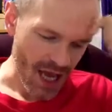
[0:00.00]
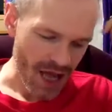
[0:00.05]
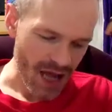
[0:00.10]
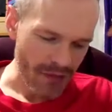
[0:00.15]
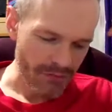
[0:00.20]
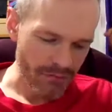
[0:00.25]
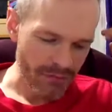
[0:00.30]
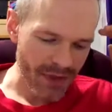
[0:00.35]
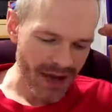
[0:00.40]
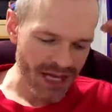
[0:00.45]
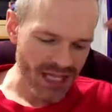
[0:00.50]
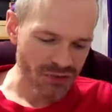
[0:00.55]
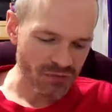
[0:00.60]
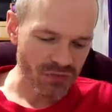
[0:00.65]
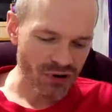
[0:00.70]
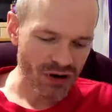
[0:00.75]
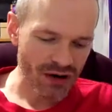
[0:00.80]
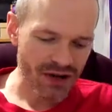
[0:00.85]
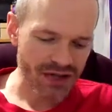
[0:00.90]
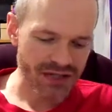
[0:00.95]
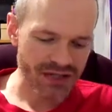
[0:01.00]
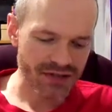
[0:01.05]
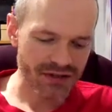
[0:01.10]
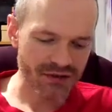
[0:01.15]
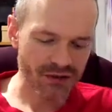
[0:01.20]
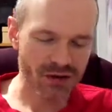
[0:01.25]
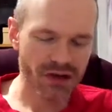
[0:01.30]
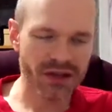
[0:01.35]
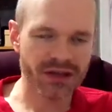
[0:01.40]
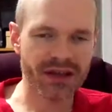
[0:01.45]
Max price is
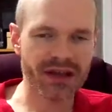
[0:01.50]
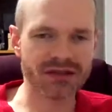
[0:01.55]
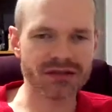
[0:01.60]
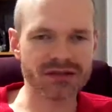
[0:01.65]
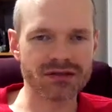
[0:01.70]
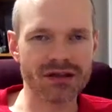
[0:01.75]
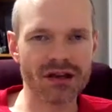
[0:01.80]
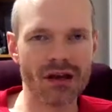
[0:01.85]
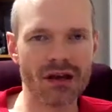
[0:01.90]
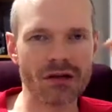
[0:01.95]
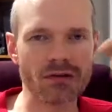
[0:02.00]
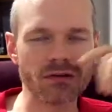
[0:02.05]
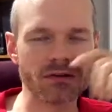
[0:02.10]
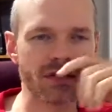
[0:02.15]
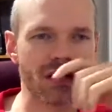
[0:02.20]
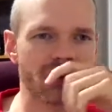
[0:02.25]
$30,000.